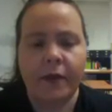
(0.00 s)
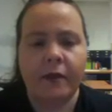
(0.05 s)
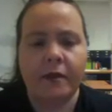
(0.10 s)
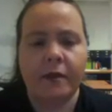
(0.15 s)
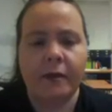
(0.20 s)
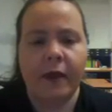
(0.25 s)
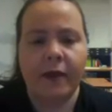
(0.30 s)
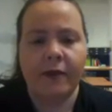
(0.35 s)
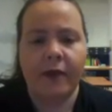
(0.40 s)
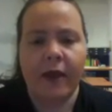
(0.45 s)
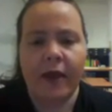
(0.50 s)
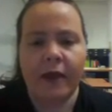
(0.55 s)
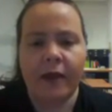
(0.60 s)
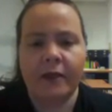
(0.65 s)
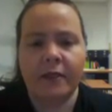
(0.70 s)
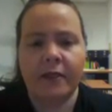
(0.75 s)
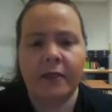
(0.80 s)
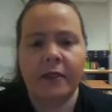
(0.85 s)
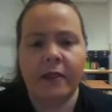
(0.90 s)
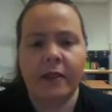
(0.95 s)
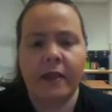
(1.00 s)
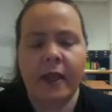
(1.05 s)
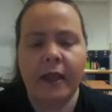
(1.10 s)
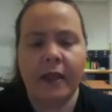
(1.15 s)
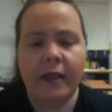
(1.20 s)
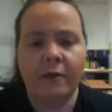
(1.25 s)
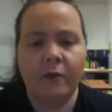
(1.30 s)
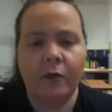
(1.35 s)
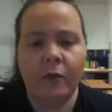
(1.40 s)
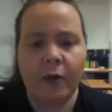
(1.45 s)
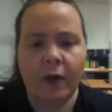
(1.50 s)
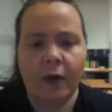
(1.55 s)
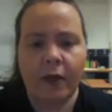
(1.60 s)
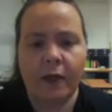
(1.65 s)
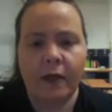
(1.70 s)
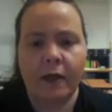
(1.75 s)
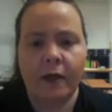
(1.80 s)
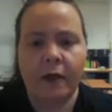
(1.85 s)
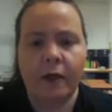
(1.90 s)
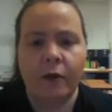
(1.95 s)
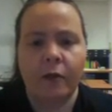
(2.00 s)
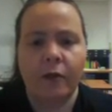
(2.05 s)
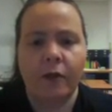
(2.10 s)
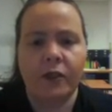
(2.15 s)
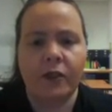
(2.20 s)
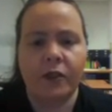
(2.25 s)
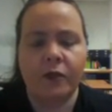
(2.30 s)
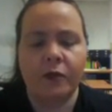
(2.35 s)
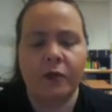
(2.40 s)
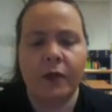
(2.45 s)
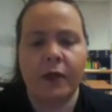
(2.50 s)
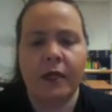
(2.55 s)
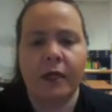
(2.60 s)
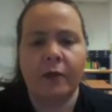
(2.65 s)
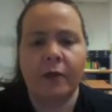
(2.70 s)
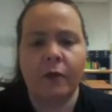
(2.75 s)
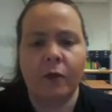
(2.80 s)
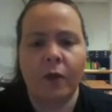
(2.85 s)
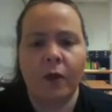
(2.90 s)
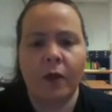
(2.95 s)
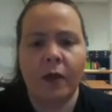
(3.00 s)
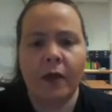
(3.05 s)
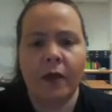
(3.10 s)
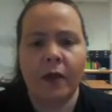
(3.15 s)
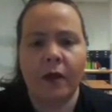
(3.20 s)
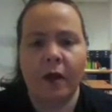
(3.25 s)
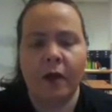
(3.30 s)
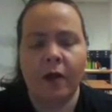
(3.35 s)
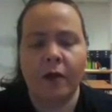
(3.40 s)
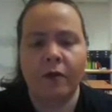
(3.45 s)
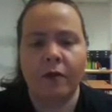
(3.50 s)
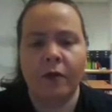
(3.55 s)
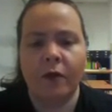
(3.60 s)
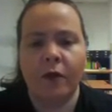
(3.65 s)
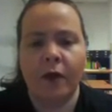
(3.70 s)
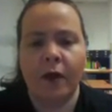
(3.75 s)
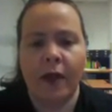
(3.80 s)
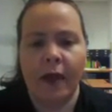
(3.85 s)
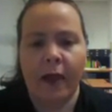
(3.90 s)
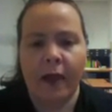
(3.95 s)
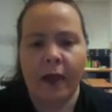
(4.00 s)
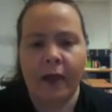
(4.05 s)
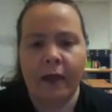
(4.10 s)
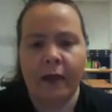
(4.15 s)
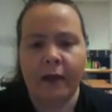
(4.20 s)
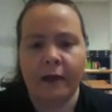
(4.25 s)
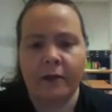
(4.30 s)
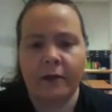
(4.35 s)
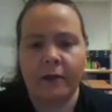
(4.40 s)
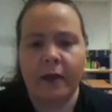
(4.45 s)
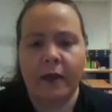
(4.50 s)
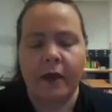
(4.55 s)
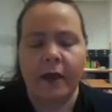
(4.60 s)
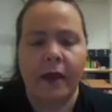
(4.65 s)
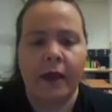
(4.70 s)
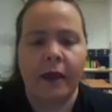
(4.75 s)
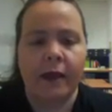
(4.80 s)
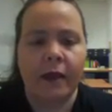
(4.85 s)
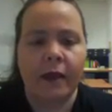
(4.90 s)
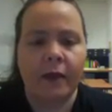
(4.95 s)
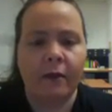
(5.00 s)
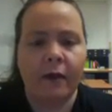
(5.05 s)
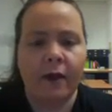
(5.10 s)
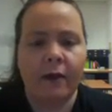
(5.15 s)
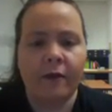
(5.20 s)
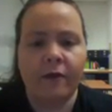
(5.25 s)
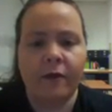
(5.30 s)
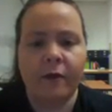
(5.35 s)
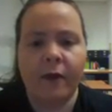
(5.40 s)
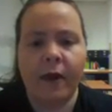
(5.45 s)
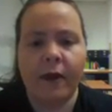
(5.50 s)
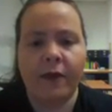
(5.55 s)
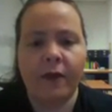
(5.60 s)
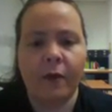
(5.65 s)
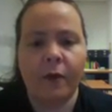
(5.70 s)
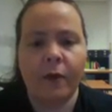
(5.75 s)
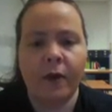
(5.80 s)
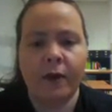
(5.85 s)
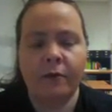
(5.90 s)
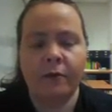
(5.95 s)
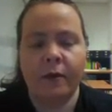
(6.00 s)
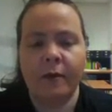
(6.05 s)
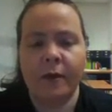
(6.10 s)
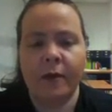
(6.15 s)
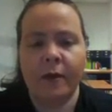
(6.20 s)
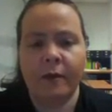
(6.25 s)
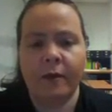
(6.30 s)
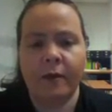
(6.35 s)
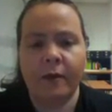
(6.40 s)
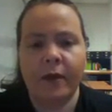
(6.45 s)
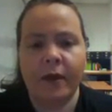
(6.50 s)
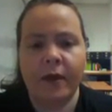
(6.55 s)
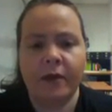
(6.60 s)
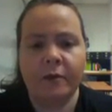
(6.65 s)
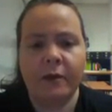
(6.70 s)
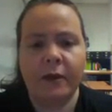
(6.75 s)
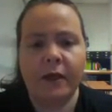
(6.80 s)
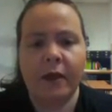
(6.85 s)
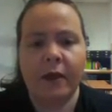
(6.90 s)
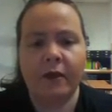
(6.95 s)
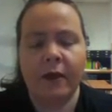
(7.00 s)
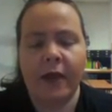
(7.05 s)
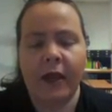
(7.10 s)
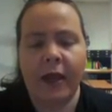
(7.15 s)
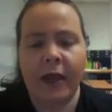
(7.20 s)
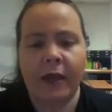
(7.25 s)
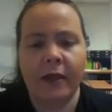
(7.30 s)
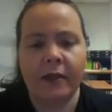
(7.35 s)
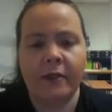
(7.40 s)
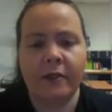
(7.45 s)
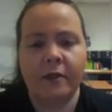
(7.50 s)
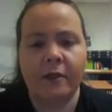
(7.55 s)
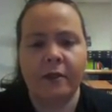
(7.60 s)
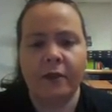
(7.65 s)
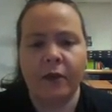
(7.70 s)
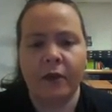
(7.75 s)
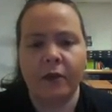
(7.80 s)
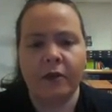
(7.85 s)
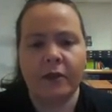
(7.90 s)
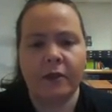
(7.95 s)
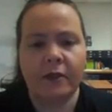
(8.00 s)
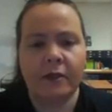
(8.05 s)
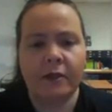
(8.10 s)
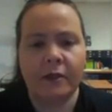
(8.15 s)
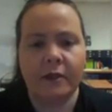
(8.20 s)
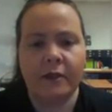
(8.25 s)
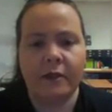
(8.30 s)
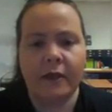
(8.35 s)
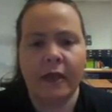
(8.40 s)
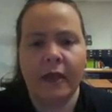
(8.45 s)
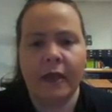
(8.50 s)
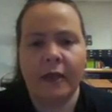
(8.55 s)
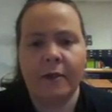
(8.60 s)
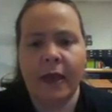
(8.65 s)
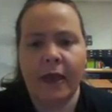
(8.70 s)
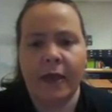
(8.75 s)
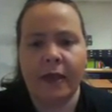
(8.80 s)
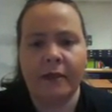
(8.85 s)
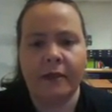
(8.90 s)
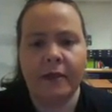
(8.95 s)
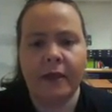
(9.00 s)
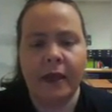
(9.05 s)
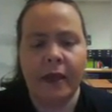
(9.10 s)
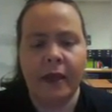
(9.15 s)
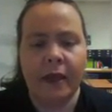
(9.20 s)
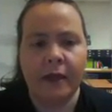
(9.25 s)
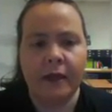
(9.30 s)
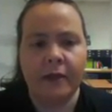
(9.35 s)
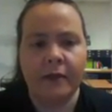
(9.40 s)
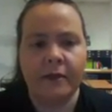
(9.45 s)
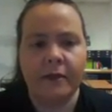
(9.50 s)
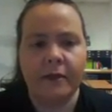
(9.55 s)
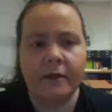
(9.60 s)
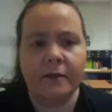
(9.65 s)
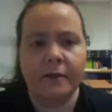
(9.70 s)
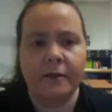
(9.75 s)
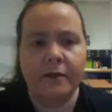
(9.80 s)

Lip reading: So we have x to the negative 1, which is really 1 over x. And I don't have to write that 1, remember, because we know that x to the first is the same as x.